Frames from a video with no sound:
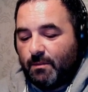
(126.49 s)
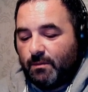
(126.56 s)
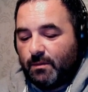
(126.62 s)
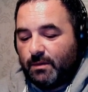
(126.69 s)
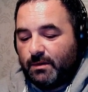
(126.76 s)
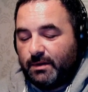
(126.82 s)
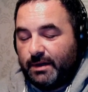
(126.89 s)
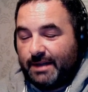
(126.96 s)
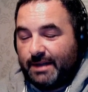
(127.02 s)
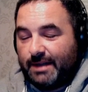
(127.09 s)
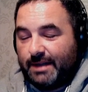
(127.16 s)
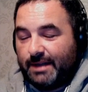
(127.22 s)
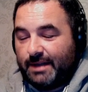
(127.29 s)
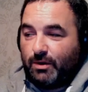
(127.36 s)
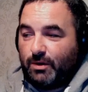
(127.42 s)

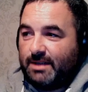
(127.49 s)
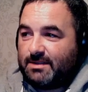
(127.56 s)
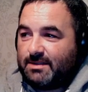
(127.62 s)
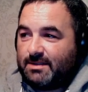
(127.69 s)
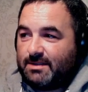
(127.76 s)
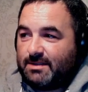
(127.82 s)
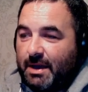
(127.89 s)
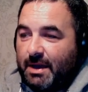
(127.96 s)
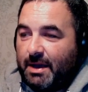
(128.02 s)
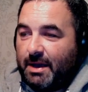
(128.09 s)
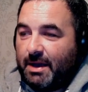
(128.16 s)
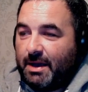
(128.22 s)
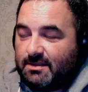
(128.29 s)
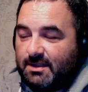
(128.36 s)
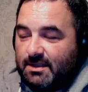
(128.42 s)
Let's take it back to
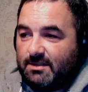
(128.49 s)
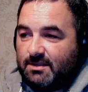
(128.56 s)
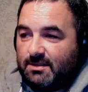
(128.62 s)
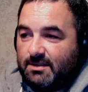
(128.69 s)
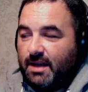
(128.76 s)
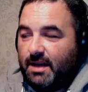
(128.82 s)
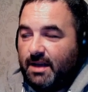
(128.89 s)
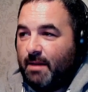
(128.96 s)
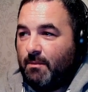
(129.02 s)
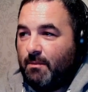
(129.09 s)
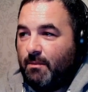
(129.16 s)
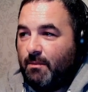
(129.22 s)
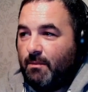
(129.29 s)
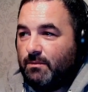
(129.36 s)
last season.